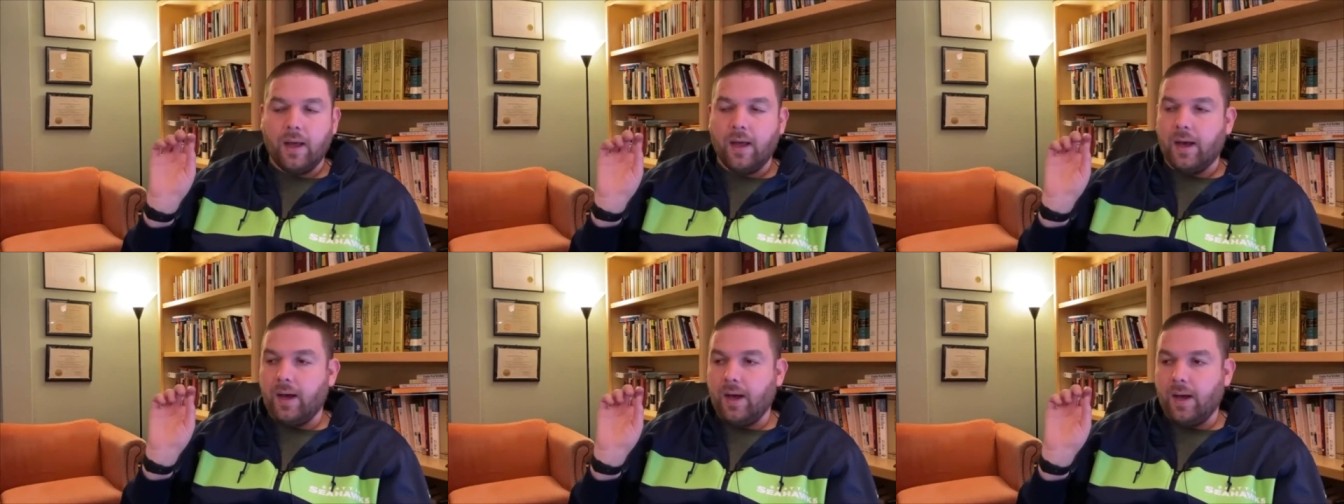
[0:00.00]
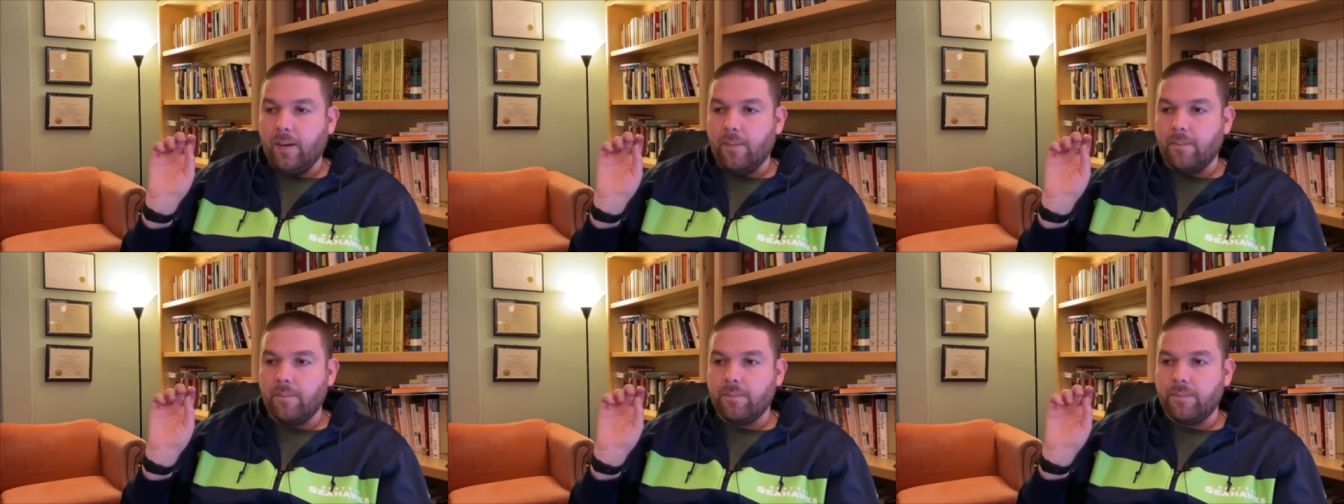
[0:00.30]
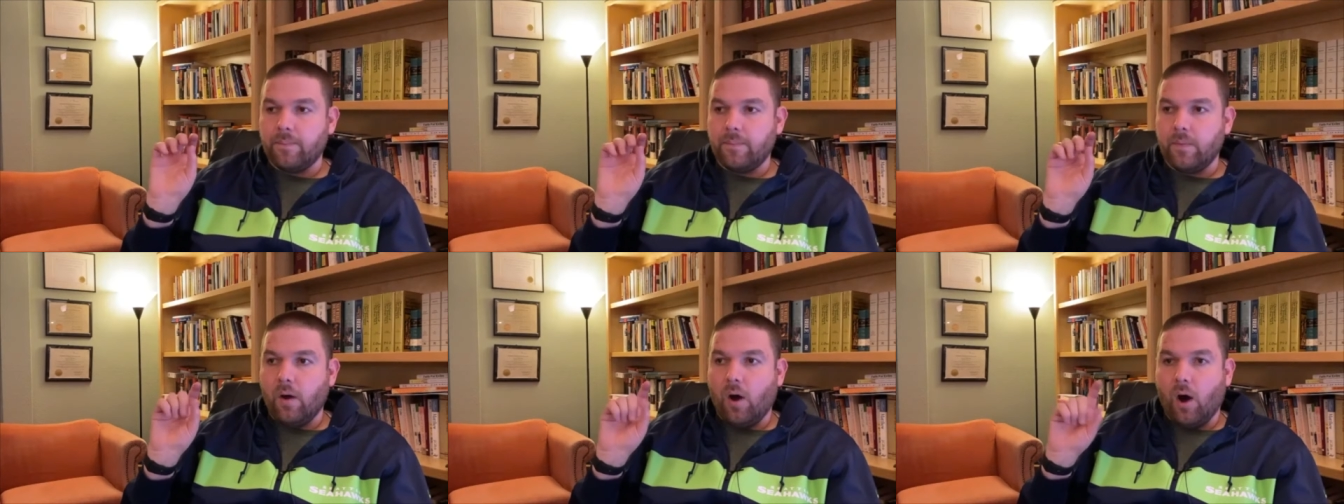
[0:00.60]
Um,
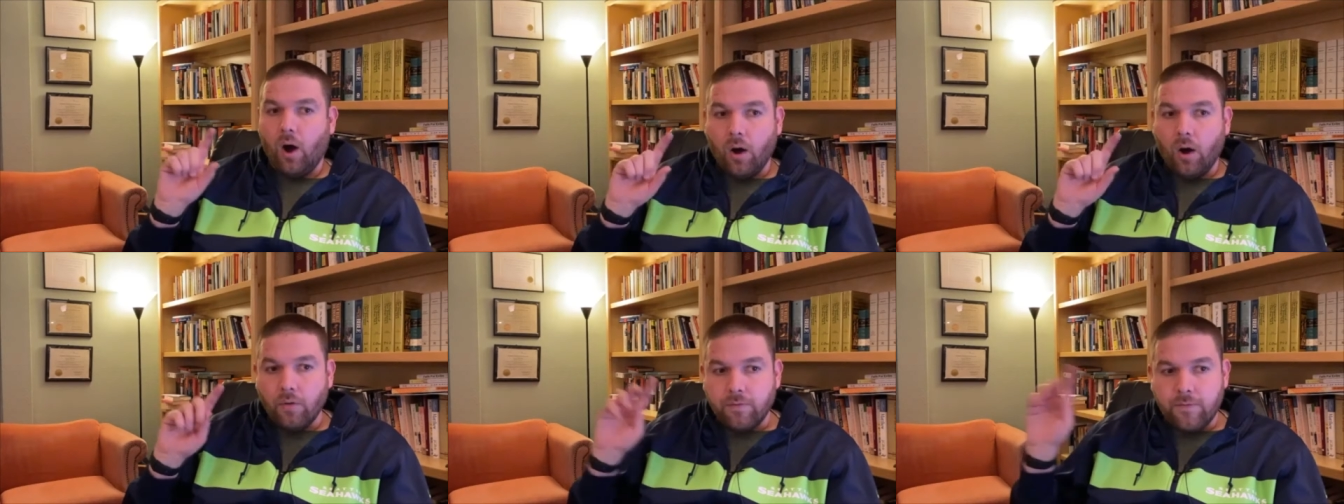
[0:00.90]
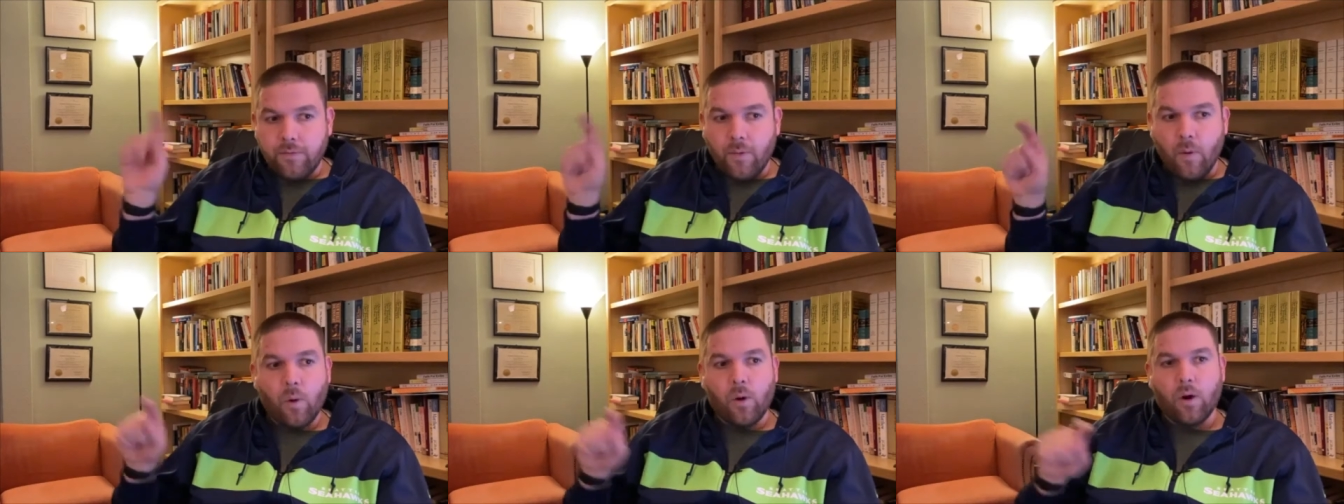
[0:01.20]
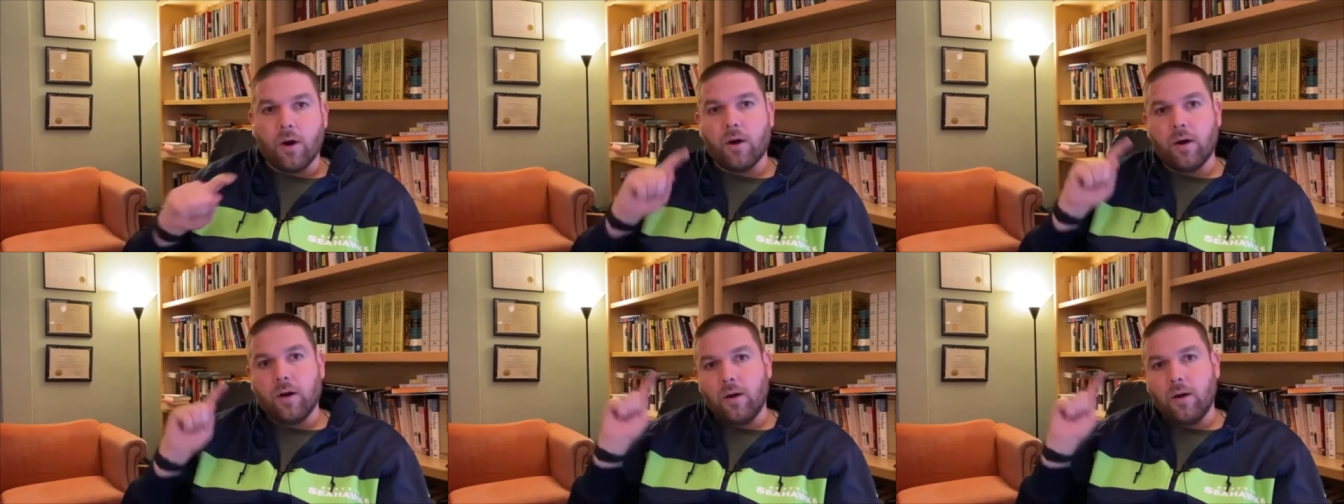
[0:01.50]
all
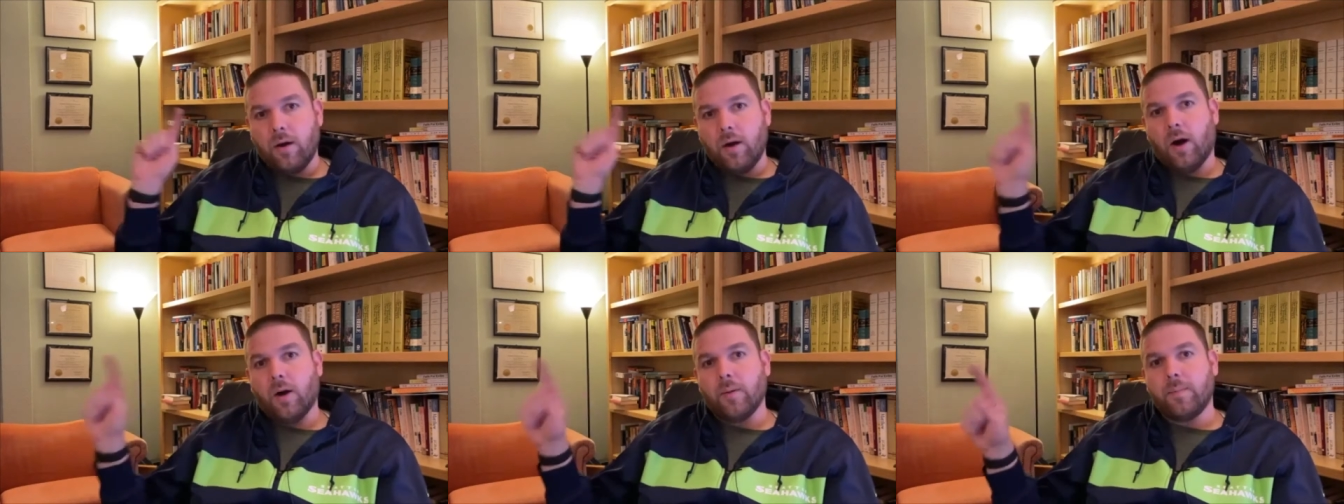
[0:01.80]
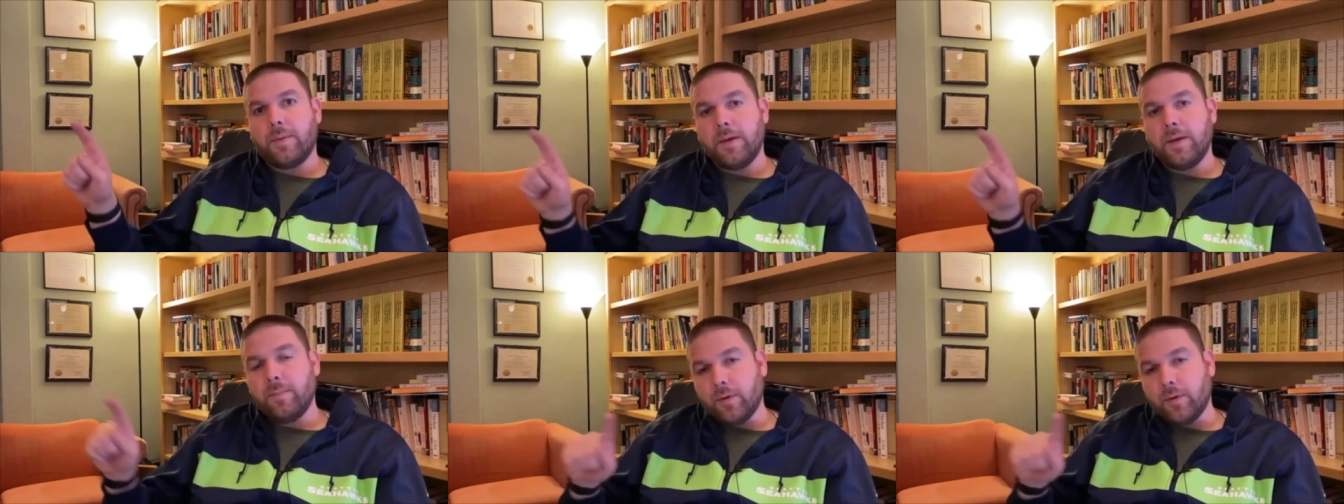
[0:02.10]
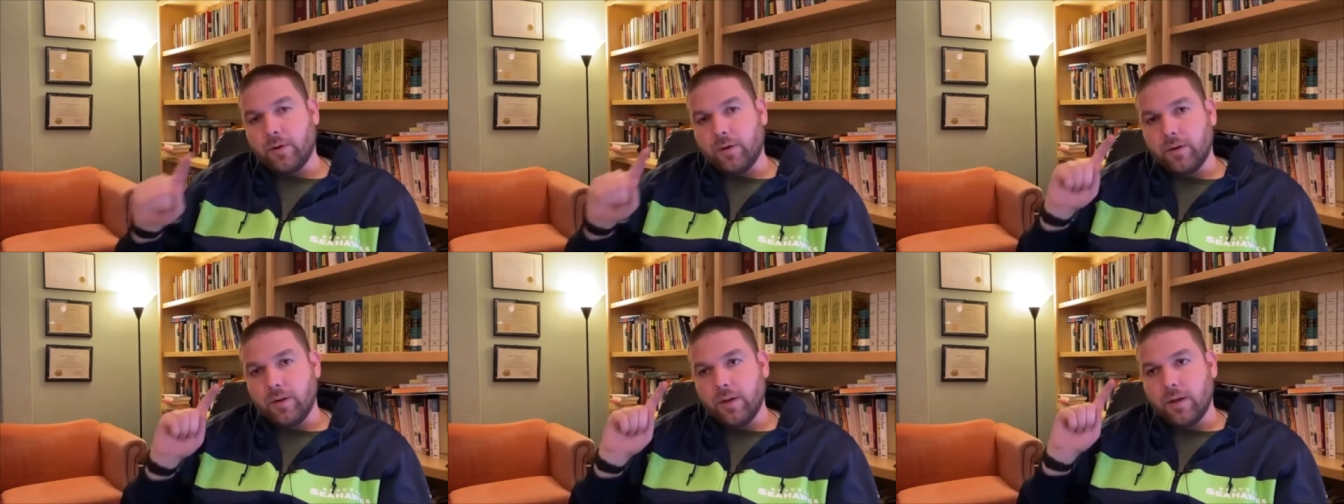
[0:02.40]
four are
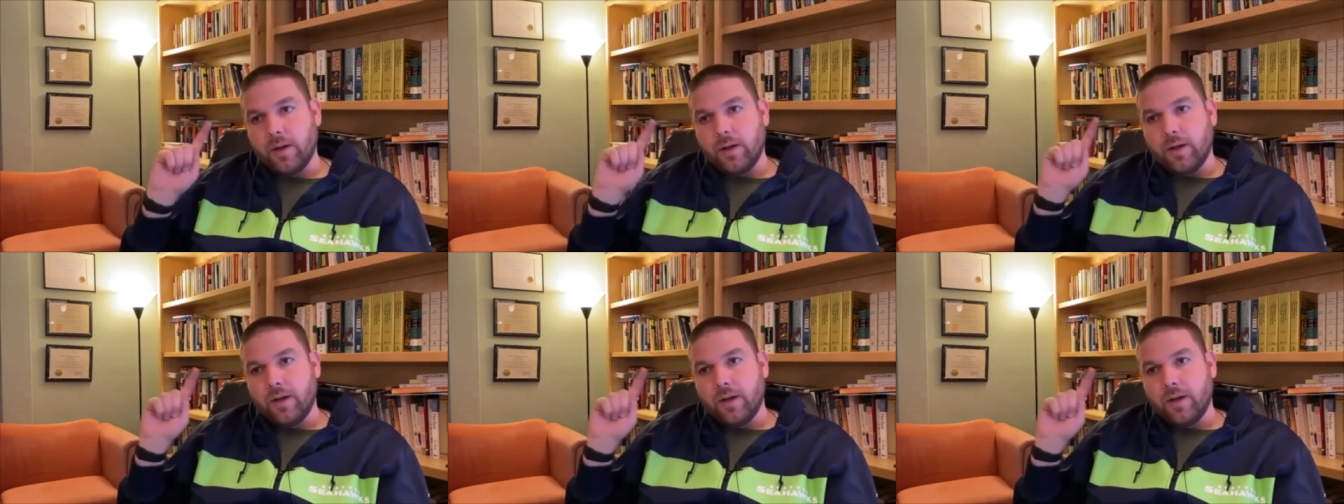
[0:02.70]
people